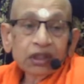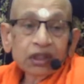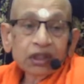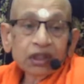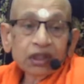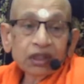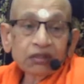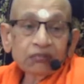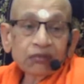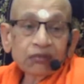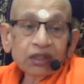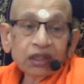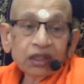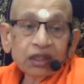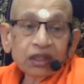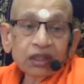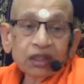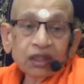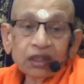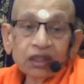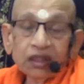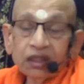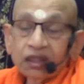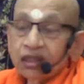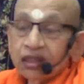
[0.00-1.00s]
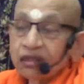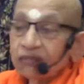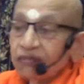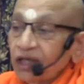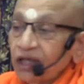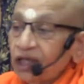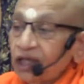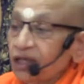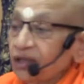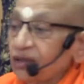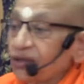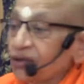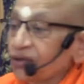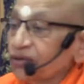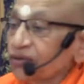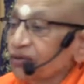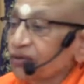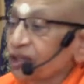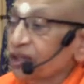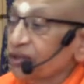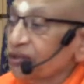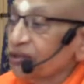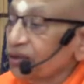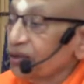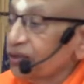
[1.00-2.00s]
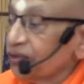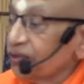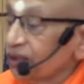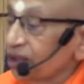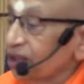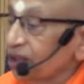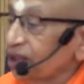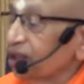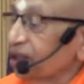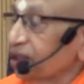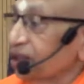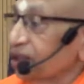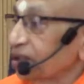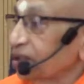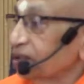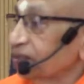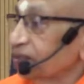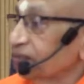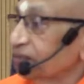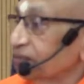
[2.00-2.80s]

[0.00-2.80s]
The manah, the mind also has no reach.